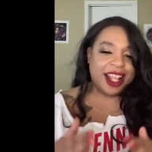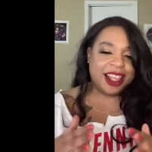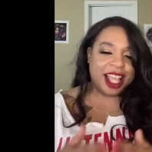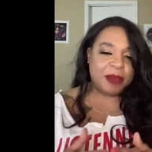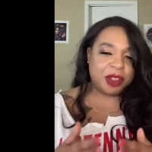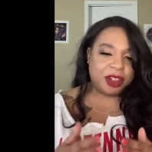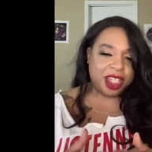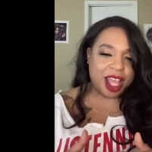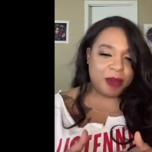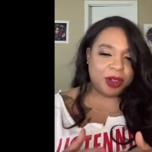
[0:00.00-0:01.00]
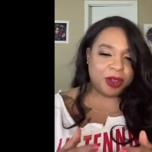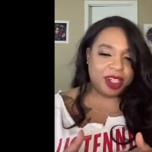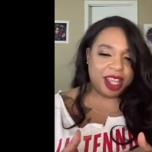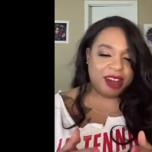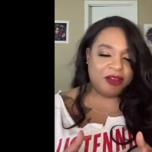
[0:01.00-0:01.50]
Lobster Diablo a
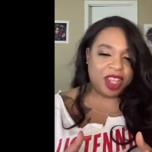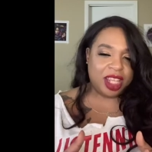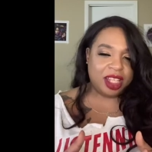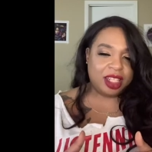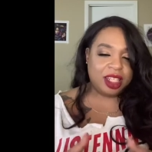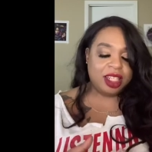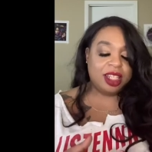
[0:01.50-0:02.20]
day in advance?